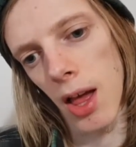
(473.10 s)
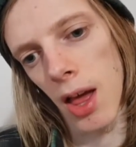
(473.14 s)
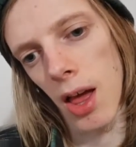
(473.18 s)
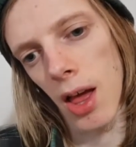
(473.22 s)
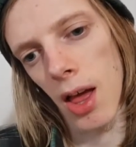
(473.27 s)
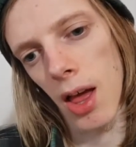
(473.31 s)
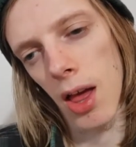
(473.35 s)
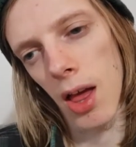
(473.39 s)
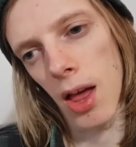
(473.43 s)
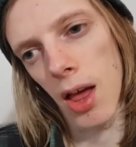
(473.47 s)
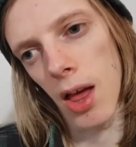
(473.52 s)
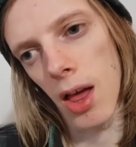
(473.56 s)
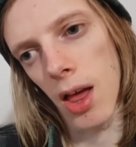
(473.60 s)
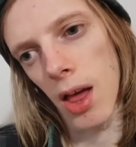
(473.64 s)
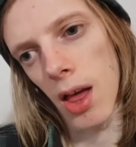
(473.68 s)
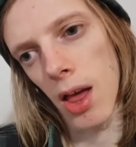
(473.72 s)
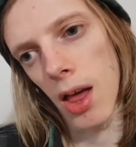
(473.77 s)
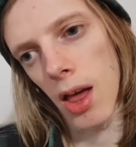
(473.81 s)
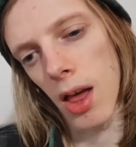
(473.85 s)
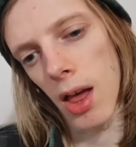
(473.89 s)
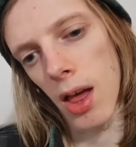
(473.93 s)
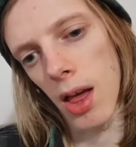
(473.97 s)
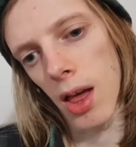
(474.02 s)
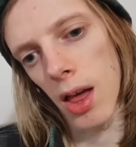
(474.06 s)

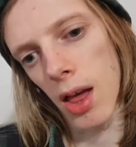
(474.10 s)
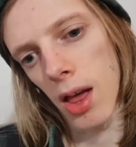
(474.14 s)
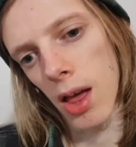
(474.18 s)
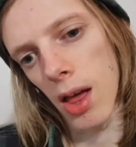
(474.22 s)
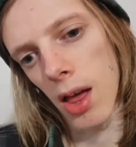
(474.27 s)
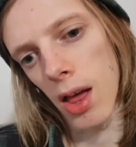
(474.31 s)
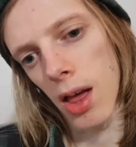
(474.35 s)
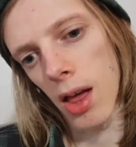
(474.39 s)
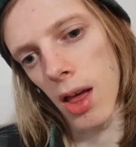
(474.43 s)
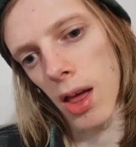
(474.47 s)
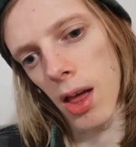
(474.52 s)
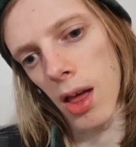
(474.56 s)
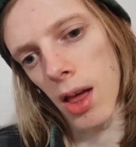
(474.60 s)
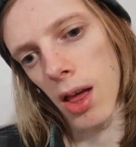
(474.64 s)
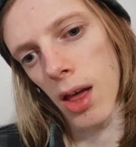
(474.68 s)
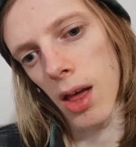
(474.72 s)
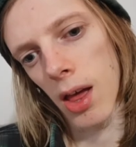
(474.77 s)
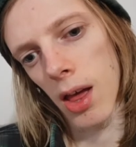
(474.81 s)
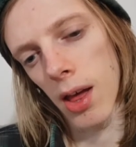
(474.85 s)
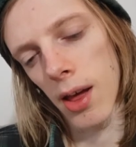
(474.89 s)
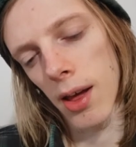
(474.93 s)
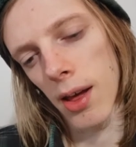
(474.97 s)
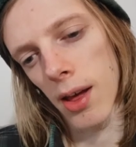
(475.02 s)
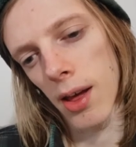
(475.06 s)

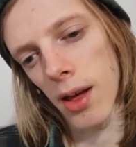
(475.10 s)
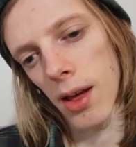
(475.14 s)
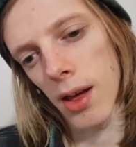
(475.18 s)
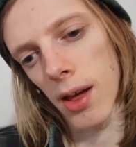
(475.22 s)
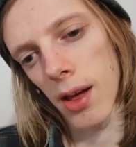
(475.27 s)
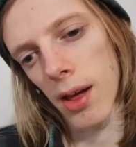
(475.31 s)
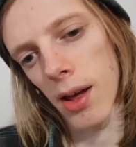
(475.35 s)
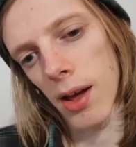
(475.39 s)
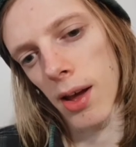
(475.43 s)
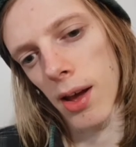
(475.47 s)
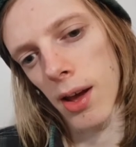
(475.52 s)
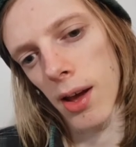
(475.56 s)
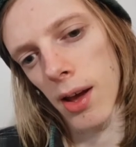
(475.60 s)
Nothing is said.